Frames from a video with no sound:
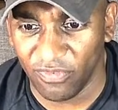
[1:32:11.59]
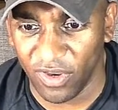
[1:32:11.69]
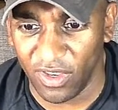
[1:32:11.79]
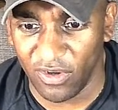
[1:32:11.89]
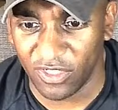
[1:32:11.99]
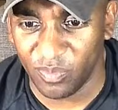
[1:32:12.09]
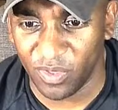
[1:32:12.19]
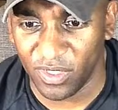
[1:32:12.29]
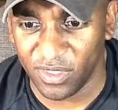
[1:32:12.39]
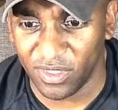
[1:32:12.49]
Frankie
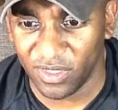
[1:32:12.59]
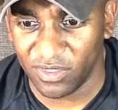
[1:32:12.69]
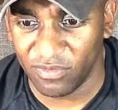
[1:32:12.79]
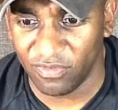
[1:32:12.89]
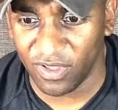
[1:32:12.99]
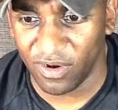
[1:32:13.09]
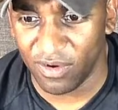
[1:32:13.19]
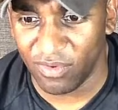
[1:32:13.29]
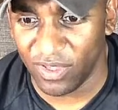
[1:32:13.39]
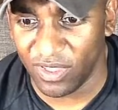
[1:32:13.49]
RC Plane says you flat
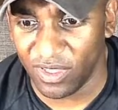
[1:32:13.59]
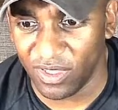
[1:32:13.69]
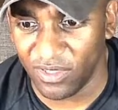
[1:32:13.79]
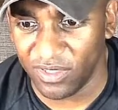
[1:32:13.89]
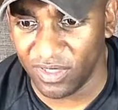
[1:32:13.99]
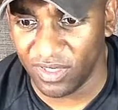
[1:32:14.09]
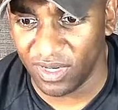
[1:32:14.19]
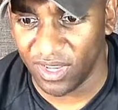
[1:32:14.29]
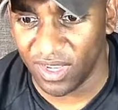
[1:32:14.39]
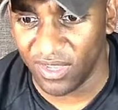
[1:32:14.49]
all weekend,
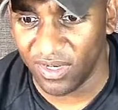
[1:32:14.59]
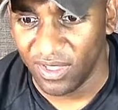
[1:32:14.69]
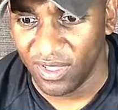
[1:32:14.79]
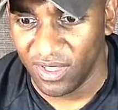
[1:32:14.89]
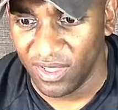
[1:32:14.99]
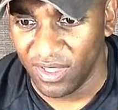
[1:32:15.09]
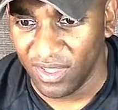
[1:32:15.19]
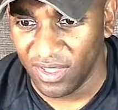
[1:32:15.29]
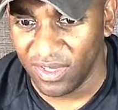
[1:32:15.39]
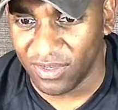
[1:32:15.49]
Sunday night,
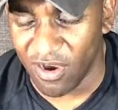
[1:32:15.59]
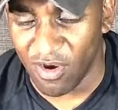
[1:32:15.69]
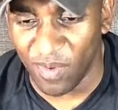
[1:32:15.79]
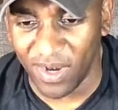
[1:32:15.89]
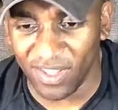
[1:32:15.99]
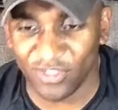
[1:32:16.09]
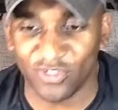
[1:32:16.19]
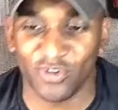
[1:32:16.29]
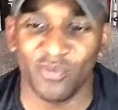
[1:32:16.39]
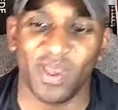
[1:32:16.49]
and talk about it.
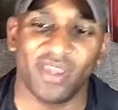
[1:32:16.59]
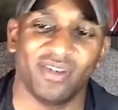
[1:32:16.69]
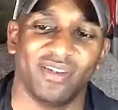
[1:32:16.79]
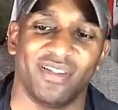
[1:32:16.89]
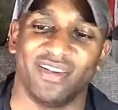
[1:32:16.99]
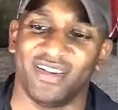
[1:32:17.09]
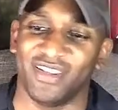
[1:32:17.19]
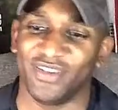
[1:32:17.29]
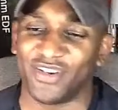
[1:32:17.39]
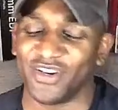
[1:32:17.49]
That's true, man.
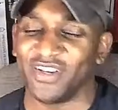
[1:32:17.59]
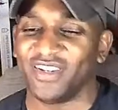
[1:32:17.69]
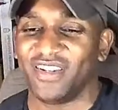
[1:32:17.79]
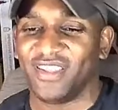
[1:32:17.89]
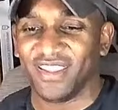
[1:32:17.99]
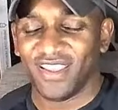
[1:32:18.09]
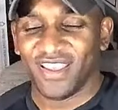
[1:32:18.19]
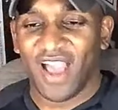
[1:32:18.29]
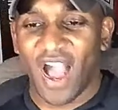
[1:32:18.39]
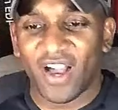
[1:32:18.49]
You could.
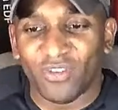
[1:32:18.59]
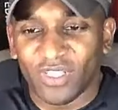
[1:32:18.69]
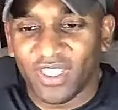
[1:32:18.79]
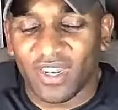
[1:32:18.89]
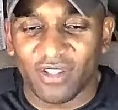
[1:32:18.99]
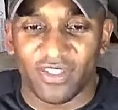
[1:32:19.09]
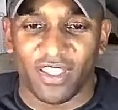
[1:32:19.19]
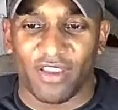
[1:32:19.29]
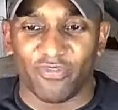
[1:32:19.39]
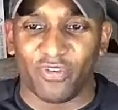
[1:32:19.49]
I only get out to
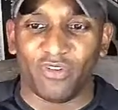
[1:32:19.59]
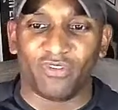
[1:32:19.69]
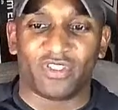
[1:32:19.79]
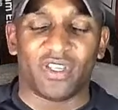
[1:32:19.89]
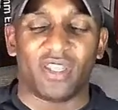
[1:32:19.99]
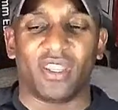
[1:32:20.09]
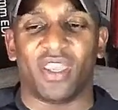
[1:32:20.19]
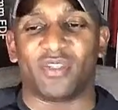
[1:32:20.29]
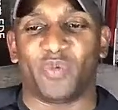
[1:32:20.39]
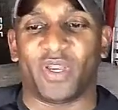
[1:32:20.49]
the airfield on
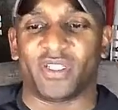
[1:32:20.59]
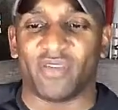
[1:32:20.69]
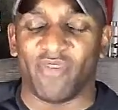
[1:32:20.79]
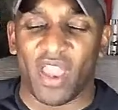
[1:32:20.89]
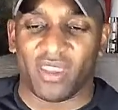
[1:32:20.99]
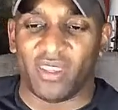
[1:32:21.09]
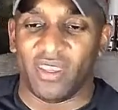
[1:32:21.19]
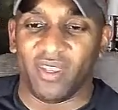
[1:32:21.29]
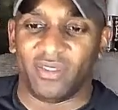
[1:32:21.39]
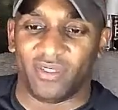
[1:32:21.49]
Sundays because I've got
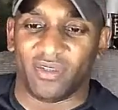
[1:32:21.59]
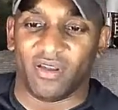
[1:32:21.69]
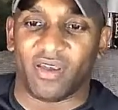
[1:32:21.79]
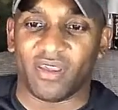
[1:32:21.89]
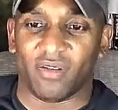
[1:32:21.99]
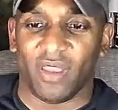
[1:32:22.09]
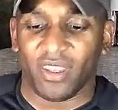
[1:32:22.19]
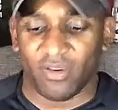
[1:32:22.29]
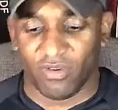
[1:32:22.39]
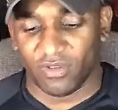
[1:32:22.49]
kids. I got a little
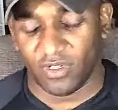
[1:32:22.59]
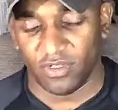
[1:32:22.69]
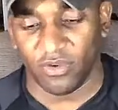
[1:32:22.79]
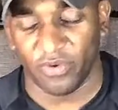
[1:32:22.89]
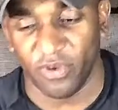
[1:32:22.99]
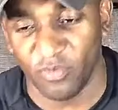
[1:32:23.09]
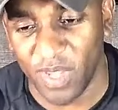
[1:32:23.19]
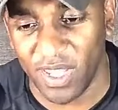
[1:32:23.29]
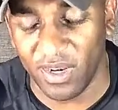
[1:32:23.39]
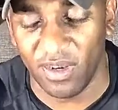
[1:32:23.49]
8-year-old and a 2-year-old,
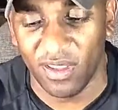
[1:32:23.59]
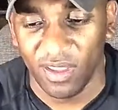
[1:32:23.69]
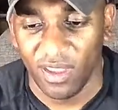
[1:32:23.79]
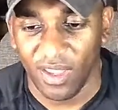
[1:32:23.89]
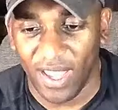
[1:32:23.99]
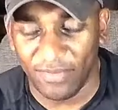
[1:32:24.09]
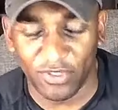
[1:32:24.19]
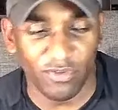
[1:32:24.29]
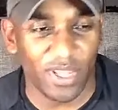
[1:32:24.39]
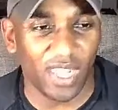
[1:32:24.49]
man, and I
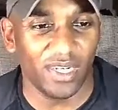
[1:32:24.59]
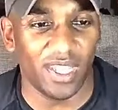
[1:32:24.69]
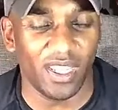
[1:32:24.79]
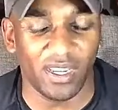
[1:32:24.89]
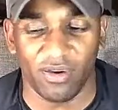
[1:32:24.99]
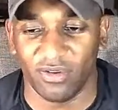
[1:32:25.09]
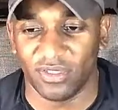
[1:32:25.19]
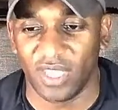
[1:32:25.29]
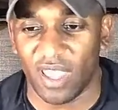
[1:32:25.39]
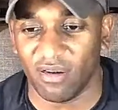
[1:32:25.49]
have to do daddy daycare
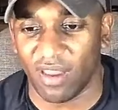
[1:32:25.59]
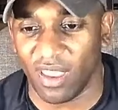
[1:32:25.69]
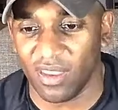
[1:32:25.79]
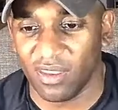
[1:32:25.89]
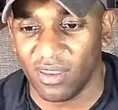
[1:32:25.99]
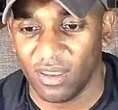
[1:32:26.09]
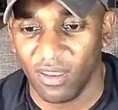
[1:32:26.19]
on Saturday